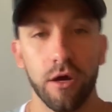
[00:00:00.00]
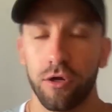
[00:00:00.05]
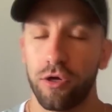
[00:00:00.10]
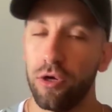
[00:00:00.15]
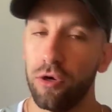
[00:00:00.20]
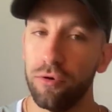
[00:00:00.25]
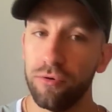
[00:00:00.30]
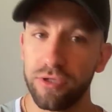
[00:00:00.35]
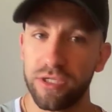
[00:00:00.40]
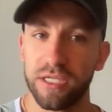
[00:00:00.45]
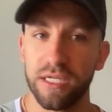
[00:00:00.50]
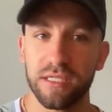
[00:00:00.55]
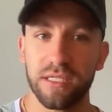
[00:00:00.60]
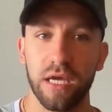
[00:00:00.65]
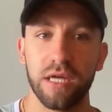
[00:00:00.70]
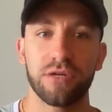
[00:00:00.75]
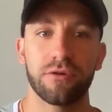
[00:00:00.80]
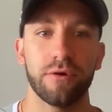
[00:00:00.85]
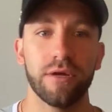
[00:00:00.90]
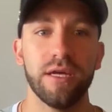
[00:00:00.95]
Koonce is
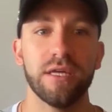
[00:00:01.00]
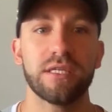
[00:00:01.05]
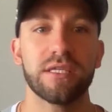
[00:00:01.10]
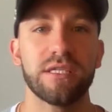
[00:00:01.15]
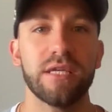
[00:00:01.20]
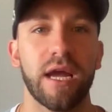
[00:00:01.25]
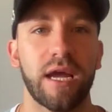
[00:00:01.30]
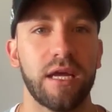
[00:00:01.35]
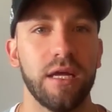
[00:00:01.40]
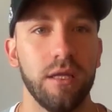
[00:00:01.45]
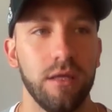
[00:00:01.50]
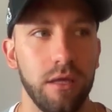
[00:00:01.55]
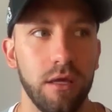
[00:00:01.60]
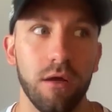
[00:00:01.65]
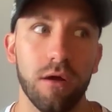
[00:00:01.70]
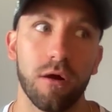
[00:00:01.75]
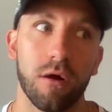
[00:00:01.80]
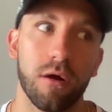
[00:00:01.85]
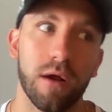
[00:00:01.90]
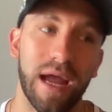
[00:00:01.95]
entering his second
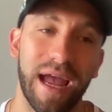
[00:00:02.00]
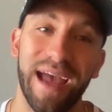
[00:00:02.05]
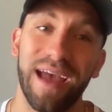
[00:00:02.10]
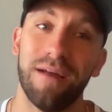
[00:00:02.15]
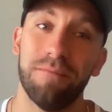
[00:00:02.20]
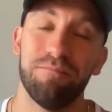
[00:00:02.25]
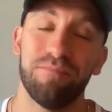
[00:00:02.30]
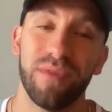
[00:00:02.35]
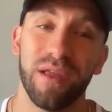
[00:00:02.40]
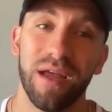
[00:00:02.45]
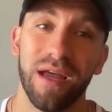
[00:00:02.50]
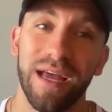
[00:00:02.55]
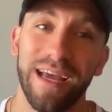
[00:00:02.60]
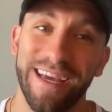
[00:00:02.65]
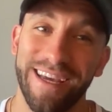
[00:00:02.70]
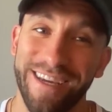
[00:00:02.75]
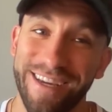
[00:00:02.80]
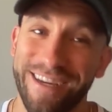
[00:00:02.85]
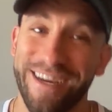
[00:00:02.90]
year, and he